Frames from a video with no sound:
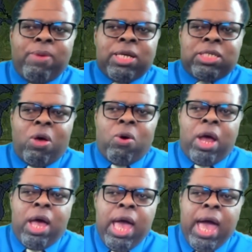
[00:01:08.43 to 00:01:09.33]

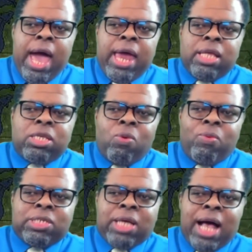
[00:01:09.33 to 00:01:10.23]
Minnesota and into
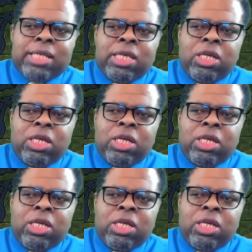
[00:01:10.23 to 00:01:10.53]
Wisconsin.